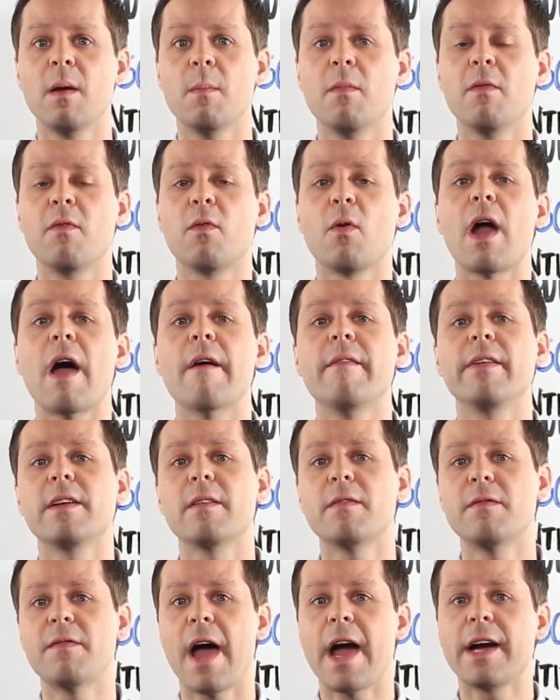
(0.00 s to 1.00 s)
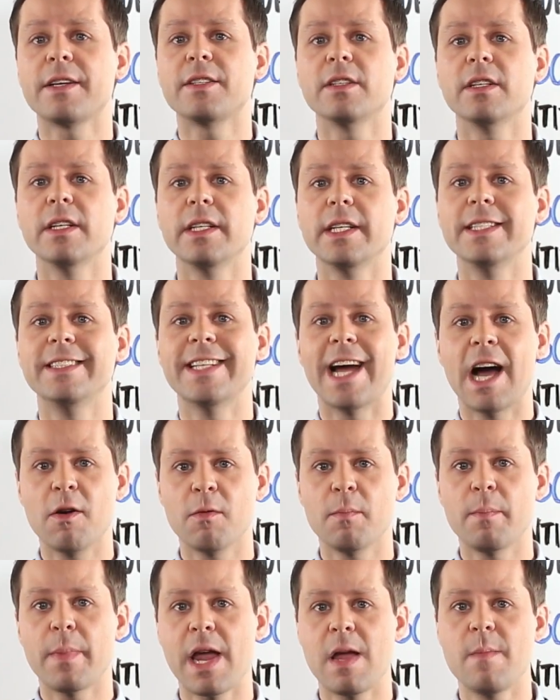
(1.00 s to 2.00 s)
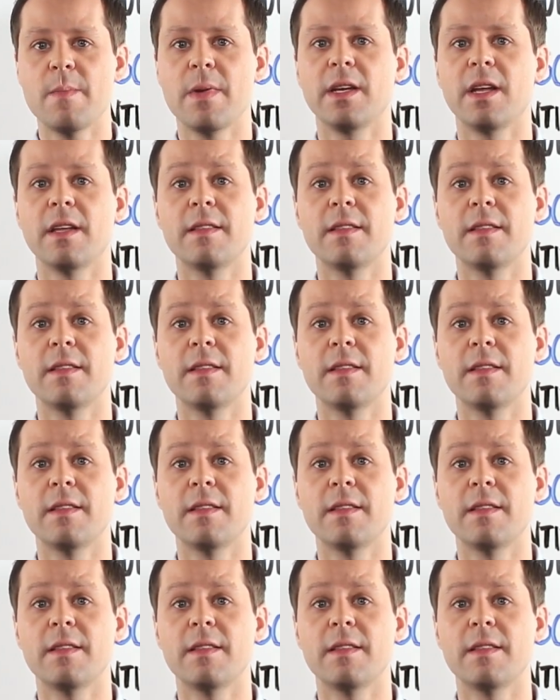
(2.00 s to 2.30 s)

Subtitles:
before having to factor in a down payment,